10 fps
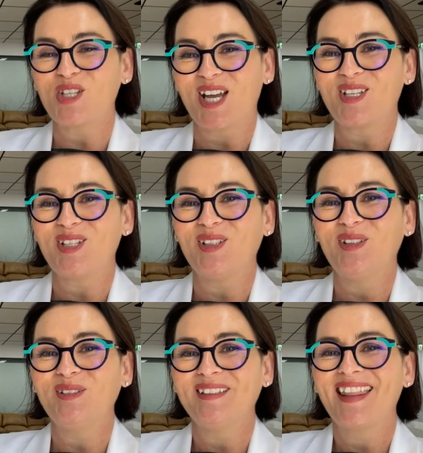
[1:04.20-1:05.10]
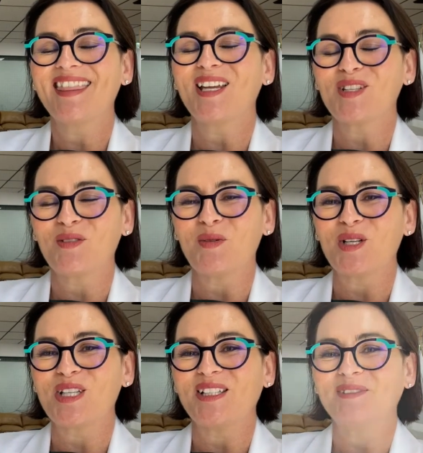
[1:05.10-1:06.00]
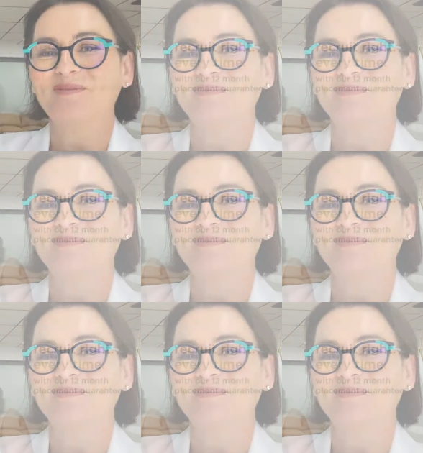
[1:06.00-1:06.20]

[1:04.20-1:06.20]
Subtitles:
to chat to you. Thanks for watching.